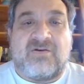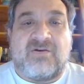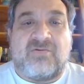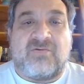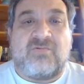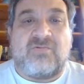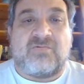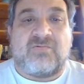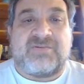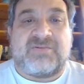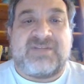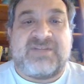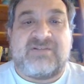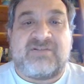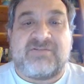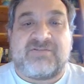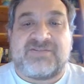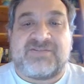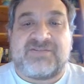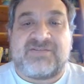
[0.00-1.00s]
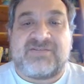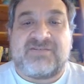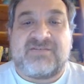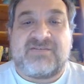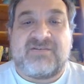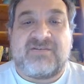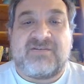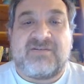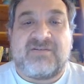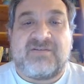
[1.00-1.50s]
Ooh, Dillard's.
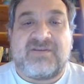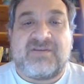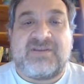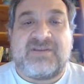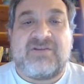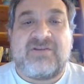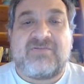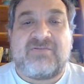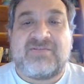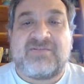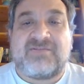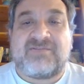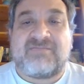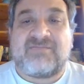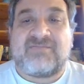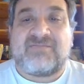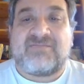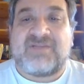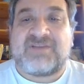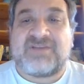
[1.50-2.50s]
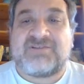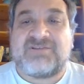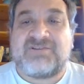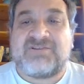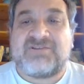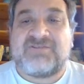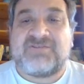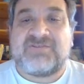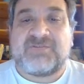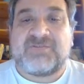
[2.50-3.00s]
You know, I should
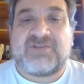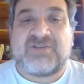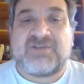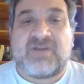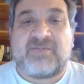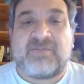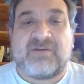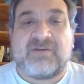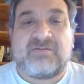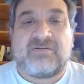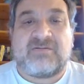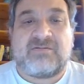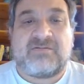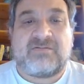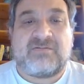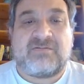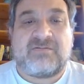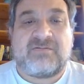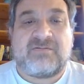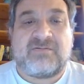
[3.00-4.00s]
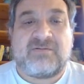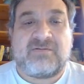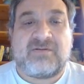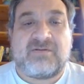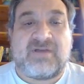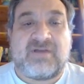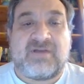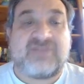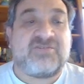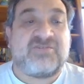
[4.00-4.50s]
do some shopping.
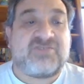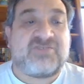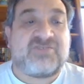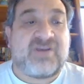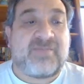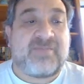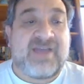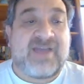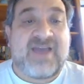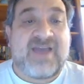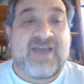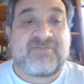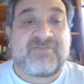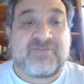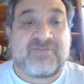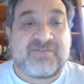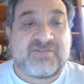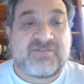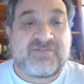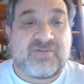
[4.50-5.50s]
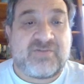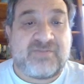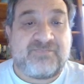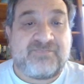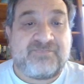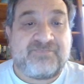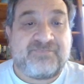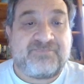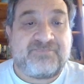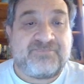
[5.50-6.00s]
I'll do shopping after the stream.
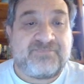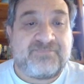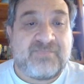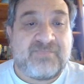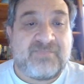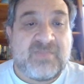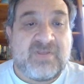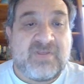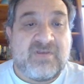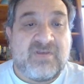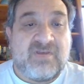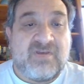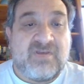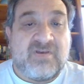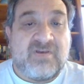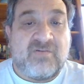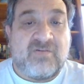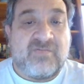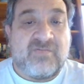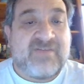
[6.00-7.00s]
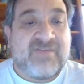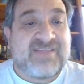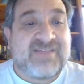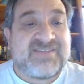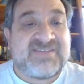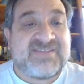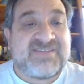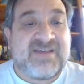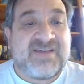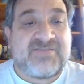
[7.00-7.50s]
We've got the
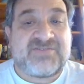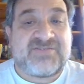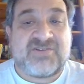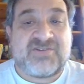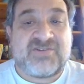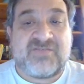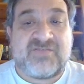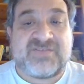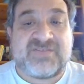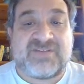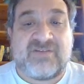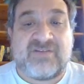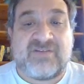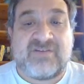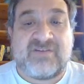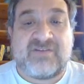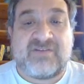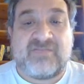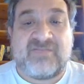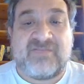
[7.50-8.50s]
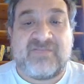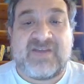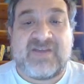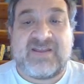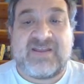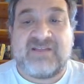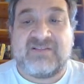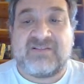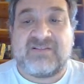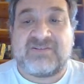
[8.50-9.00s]
South Service area. We've got
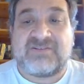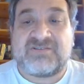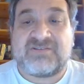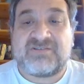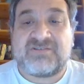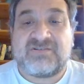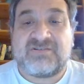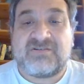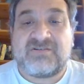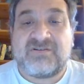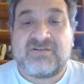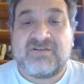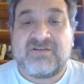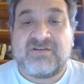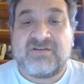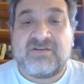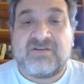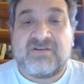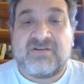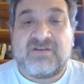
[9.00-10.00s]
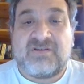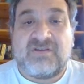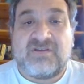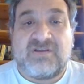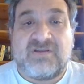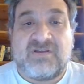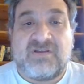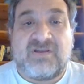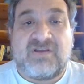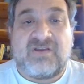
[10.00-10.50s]
English.
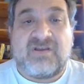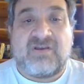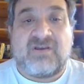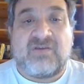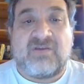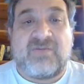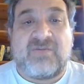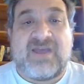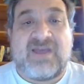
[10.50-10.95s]
We